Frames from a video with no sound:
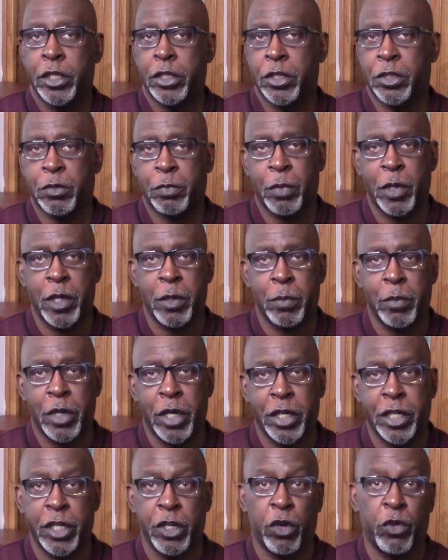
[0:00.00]
to spend
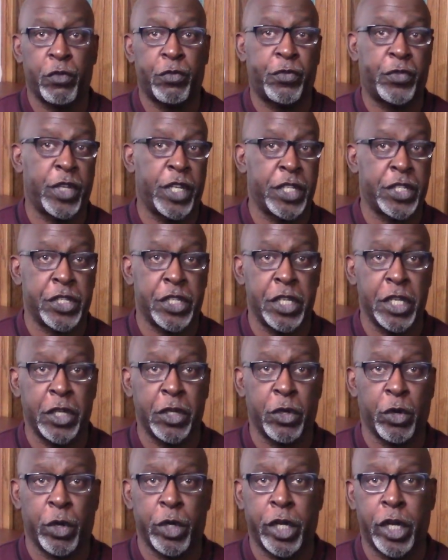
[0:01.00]
money on fishing
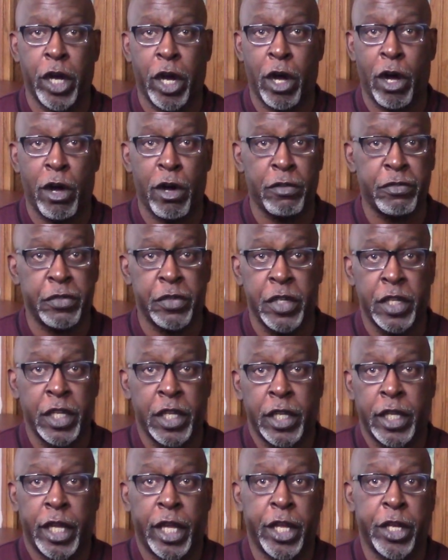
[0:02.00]
or golf,
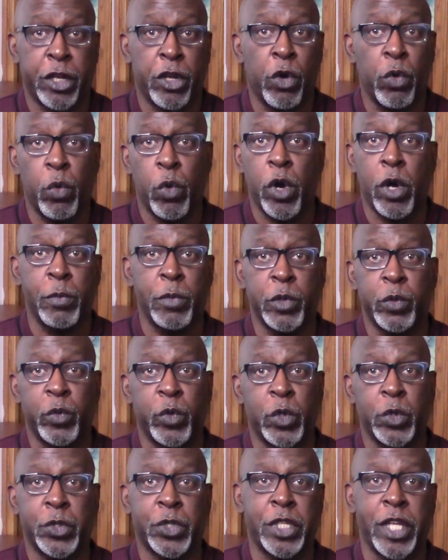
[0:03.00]
and no woman
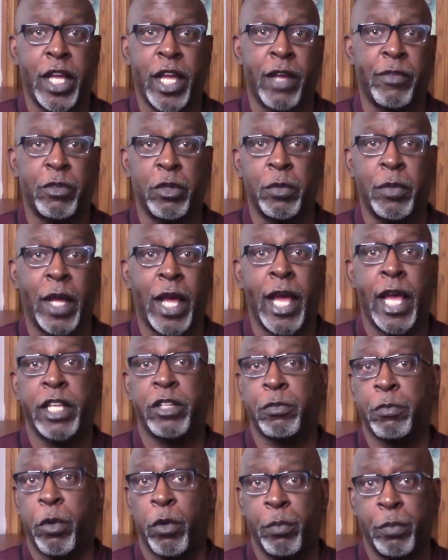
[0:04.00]
wants to have to
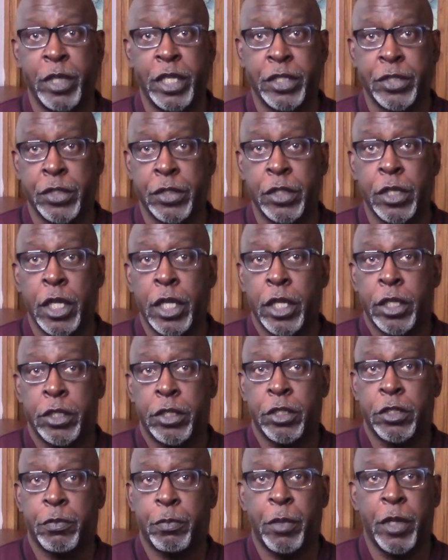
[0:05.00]
ask permission
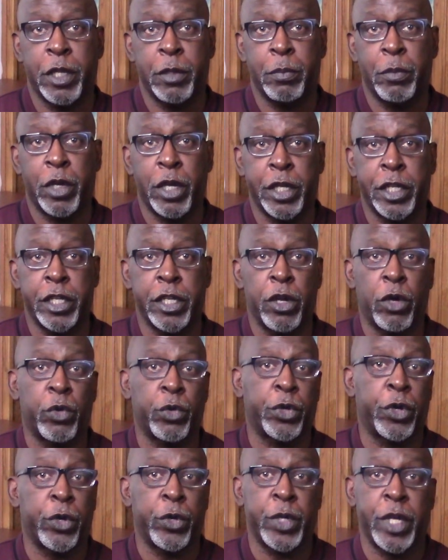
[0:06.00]
to spend money
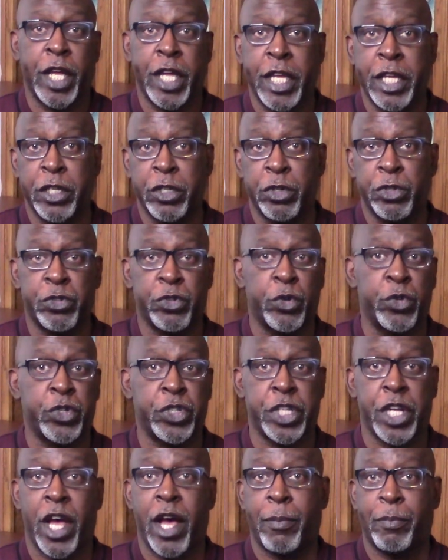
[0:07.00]
on her nails or
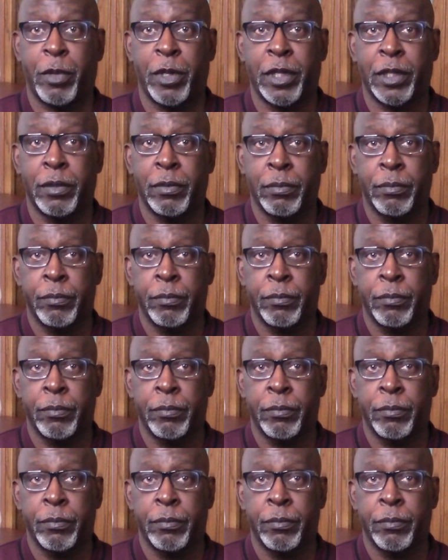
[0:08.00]
shopping.